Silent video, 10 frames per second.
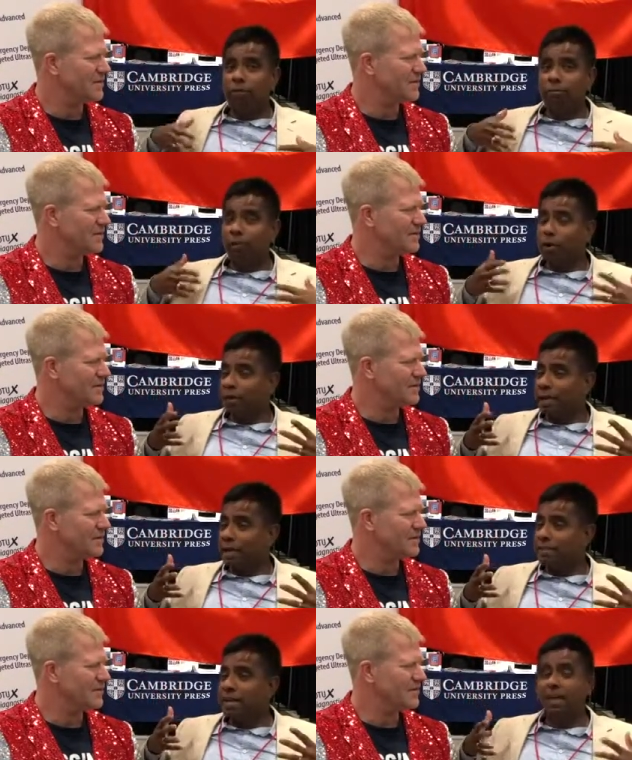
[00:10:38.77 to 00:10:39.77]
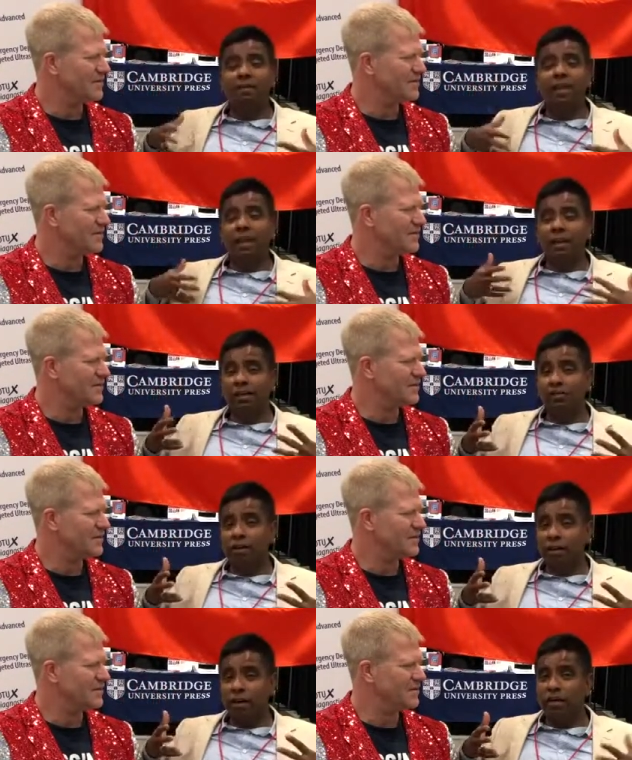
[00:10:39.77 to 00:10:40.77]
Speaker 1: who podcast and the younger
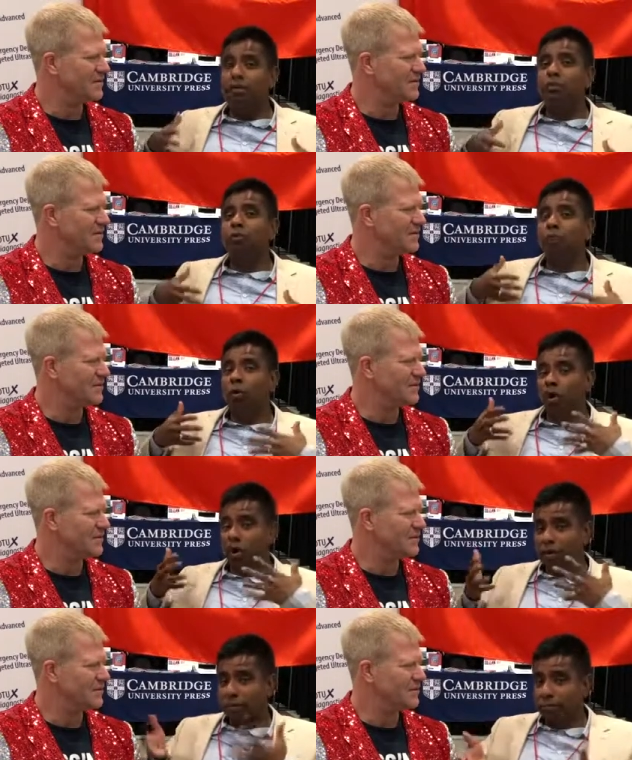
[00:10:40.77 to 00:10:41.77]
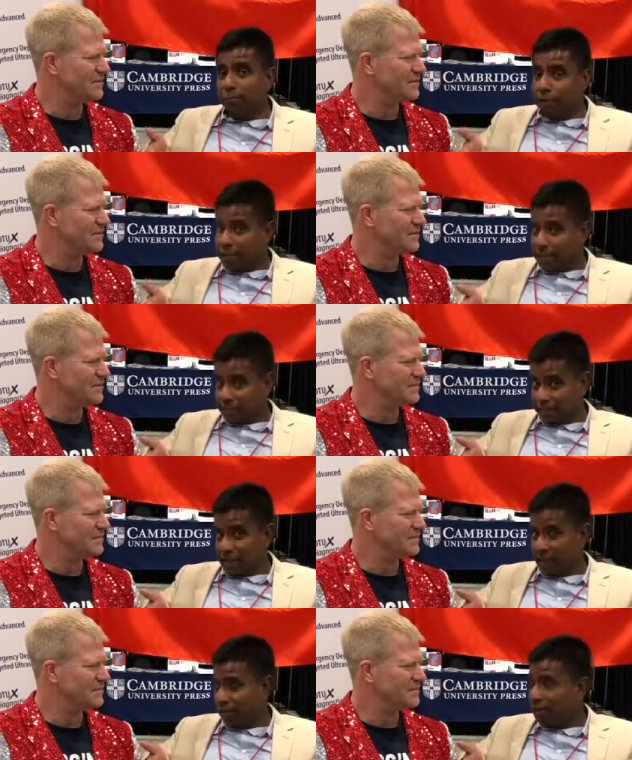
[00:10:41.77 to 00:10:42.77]
generation who are pretty tech
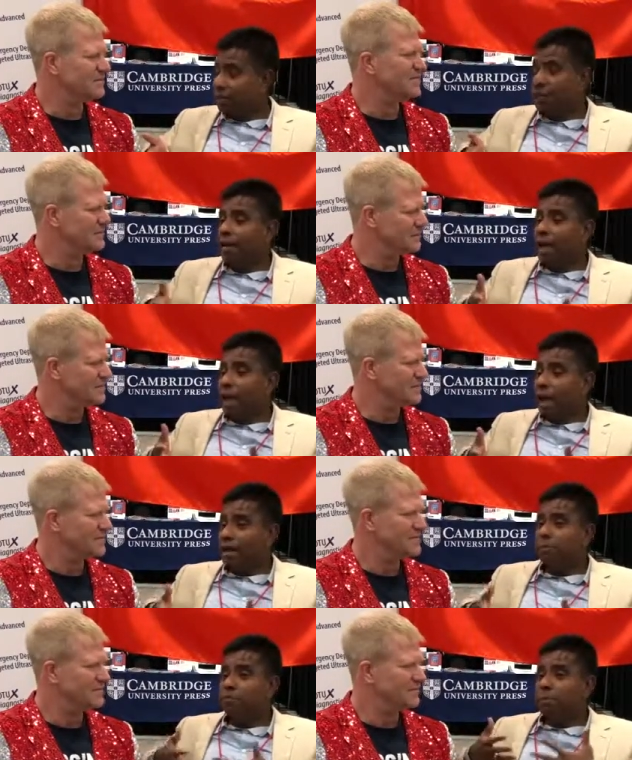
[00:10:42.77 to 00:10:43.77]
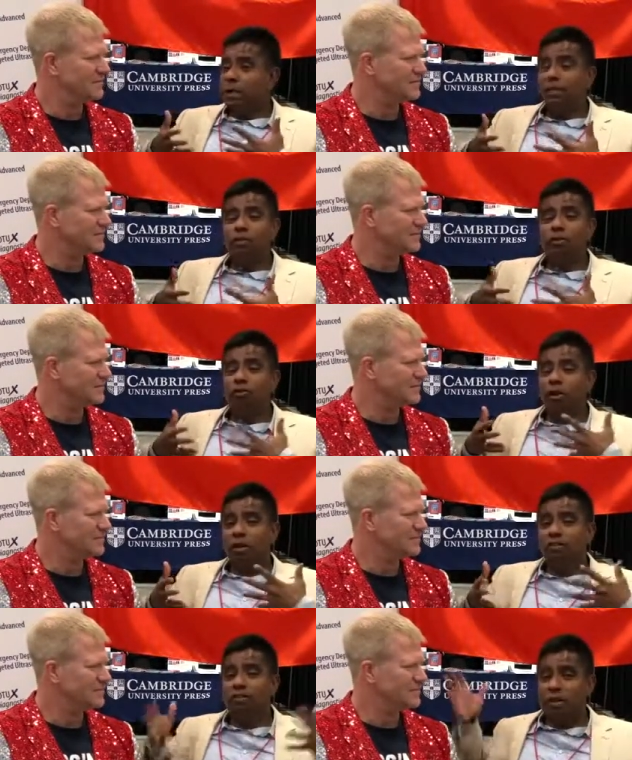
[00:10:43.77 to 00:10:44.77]
savvy has made this
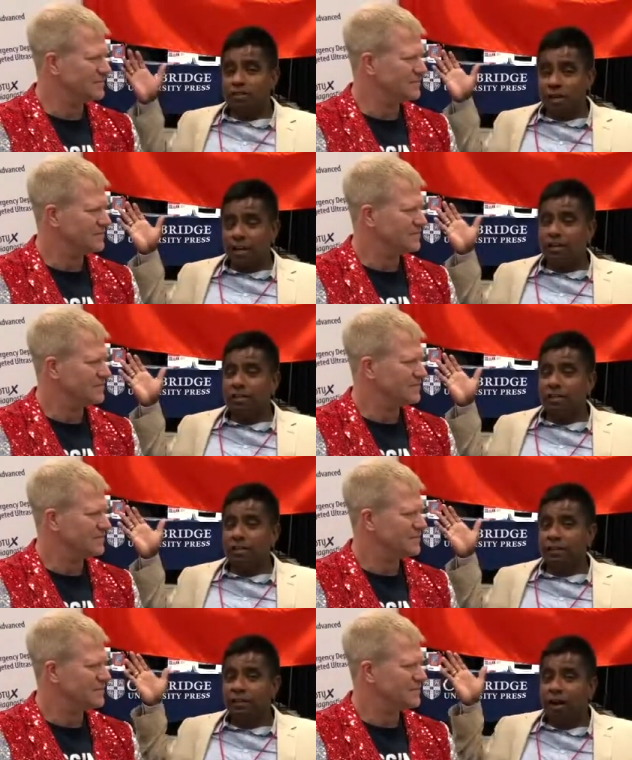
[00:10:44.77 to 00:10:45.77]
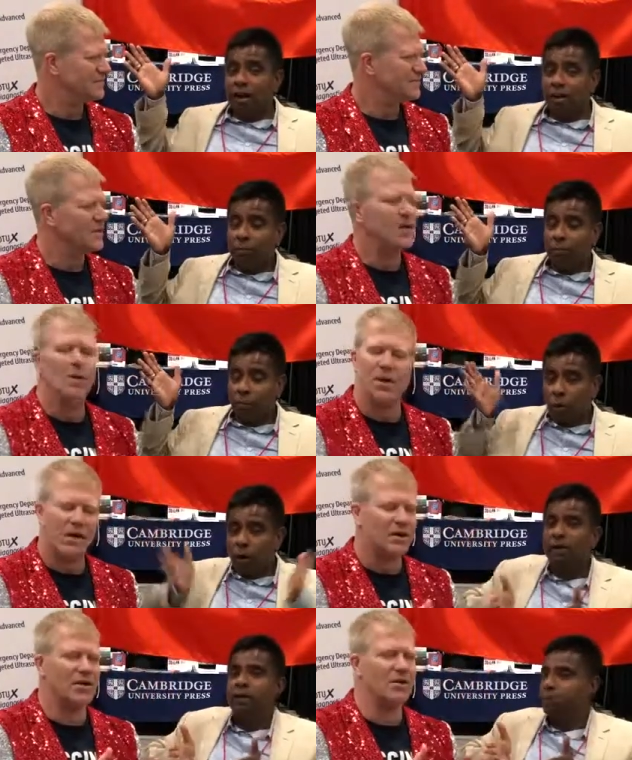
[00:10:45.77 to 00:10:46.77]
knowledge
Speaker 2: translation time
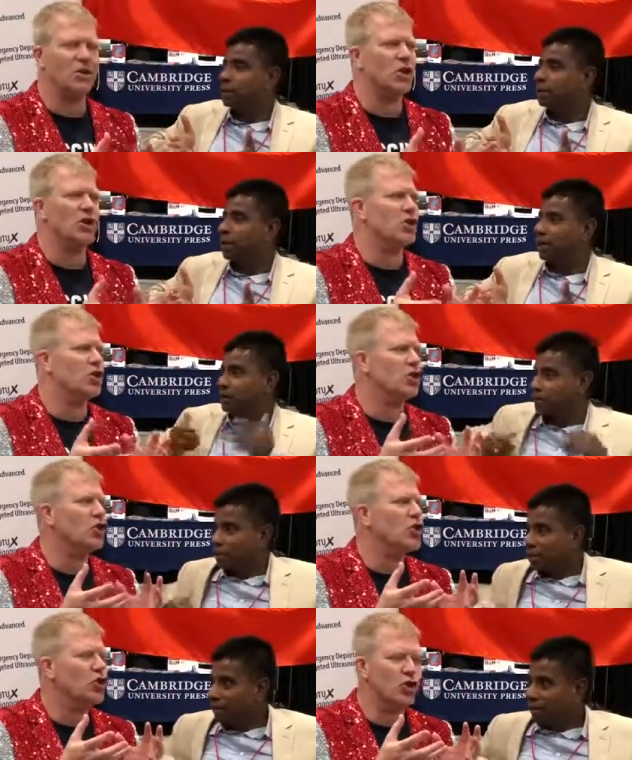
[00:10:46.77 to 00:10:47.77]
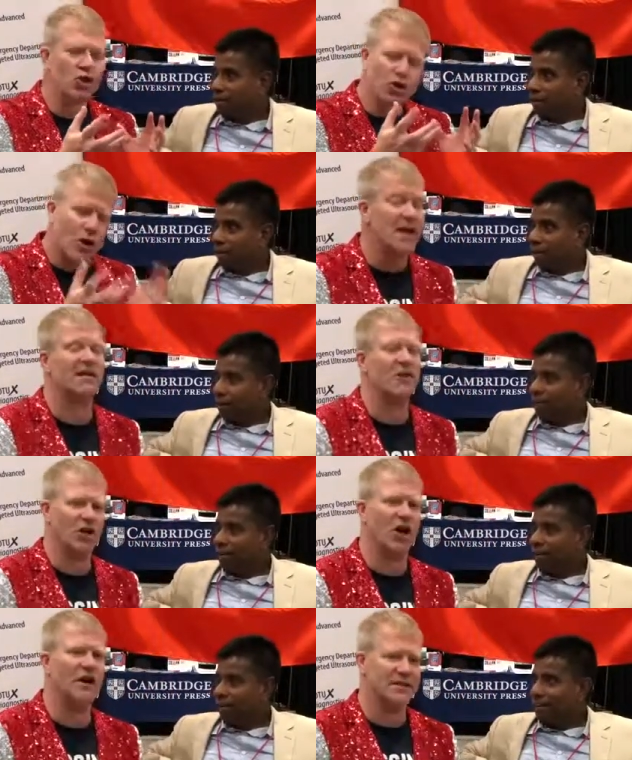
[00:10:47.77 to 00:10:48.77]
quite a bit easier. You're, you're creating the
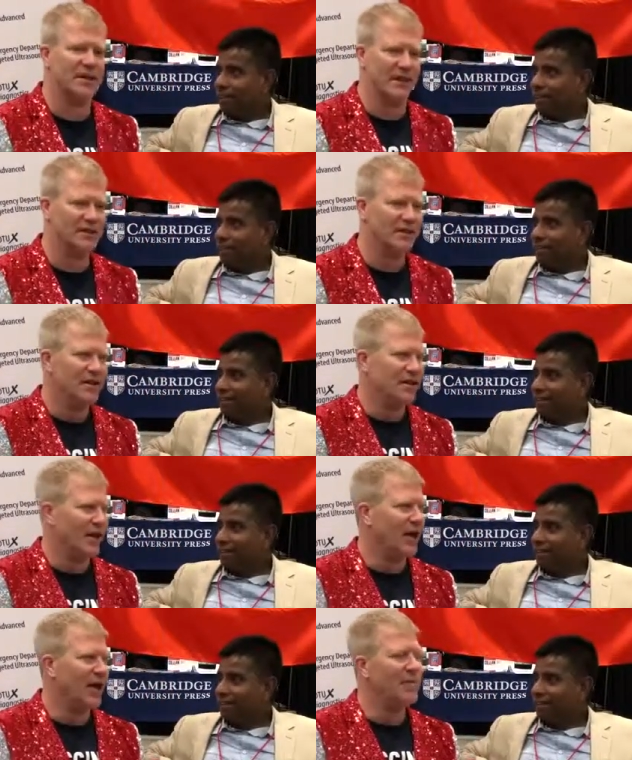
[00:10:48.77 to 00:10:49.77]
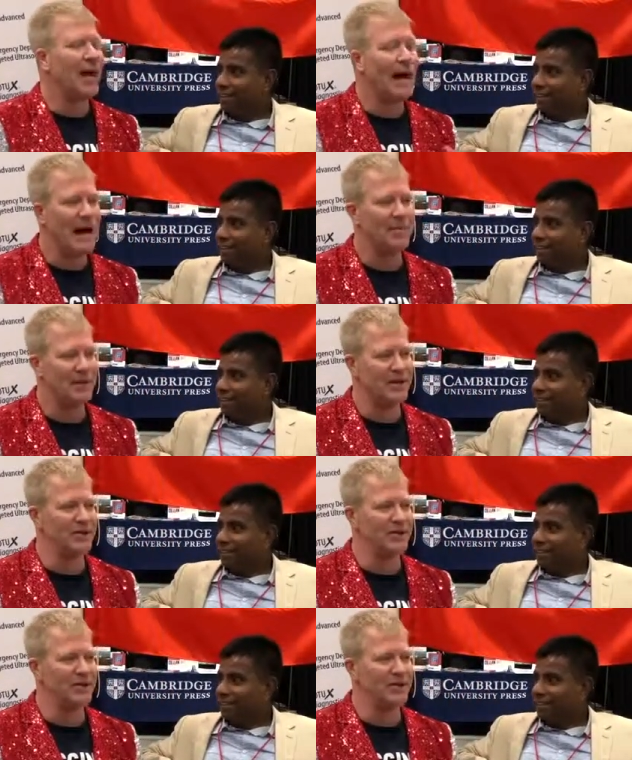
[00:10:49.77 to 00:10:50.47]
content, and I'm happy